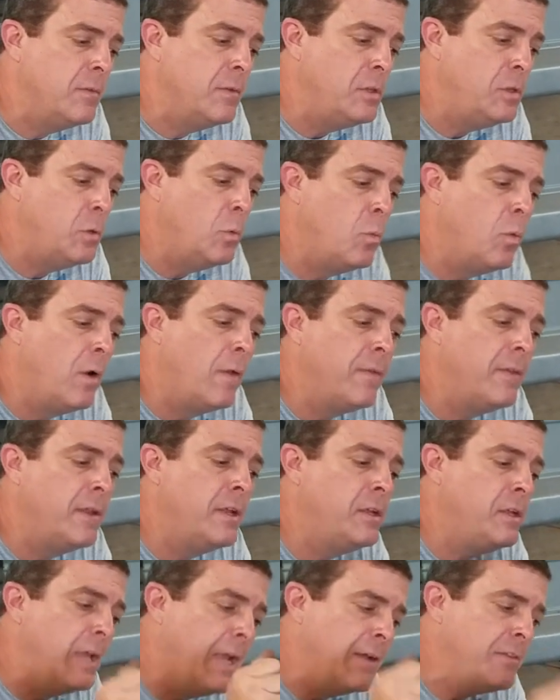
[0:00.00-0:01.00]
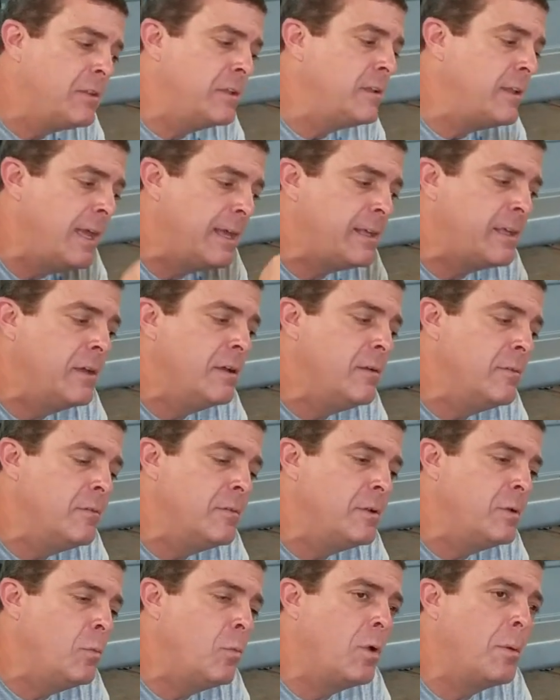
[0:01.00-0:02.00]
you want that you have to take a,
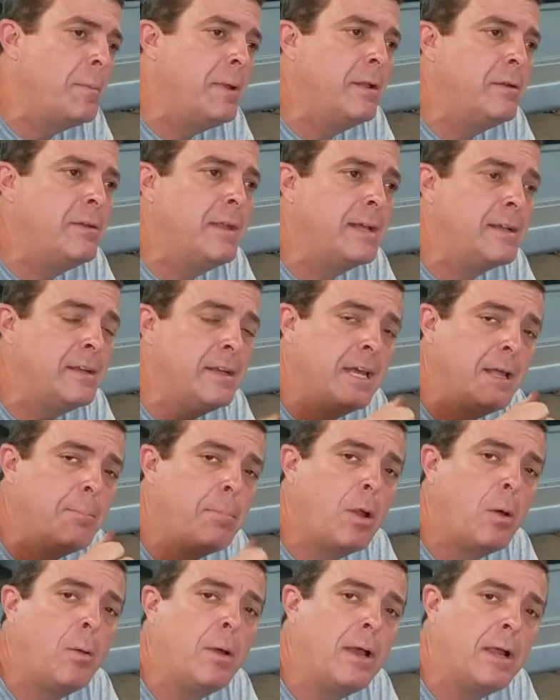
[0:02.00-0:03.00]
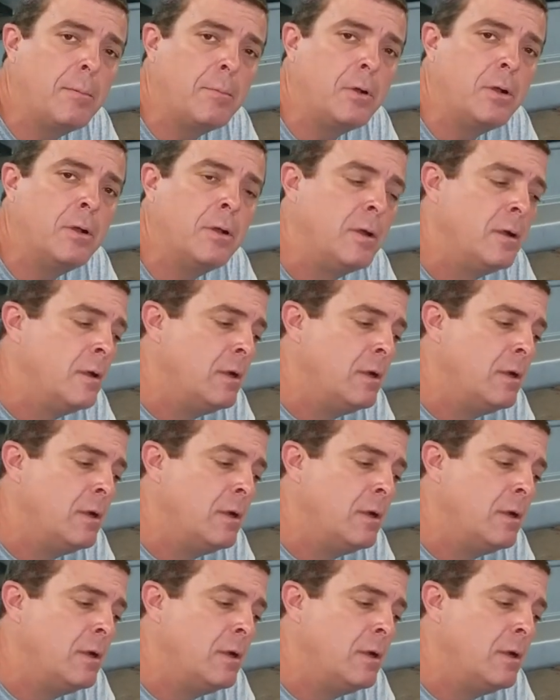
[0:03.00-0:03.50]
you want to be able to take a dead blow hammer